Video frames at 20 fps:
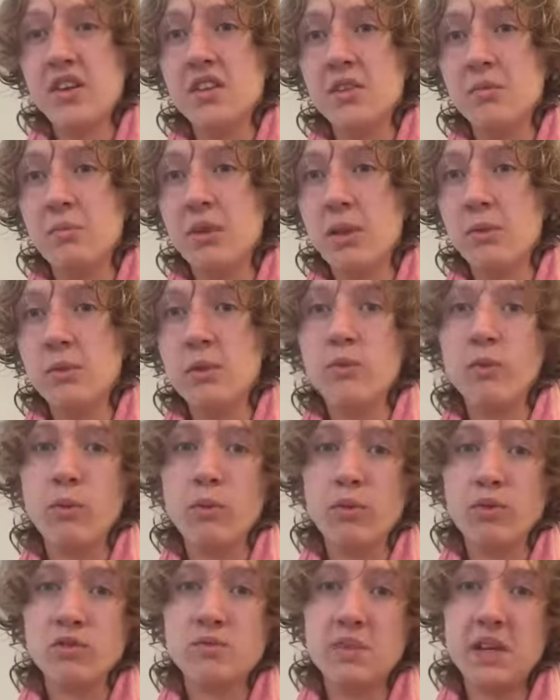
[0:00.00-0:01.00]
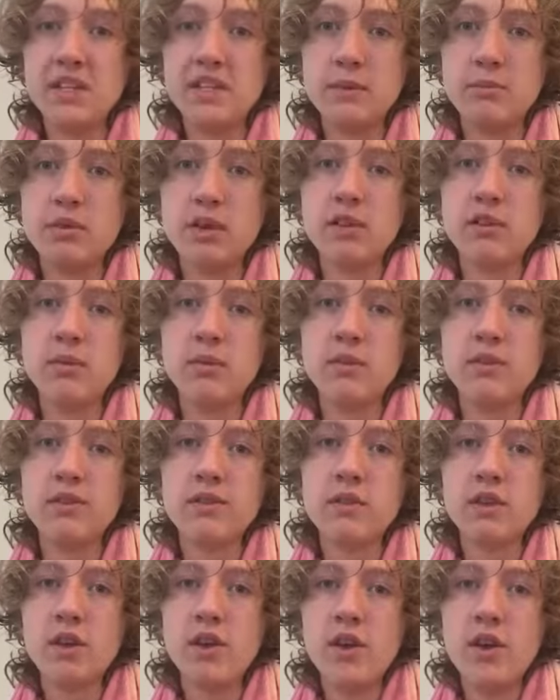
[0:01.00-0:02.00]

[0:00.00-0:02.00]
of the Belmont report's basic principles.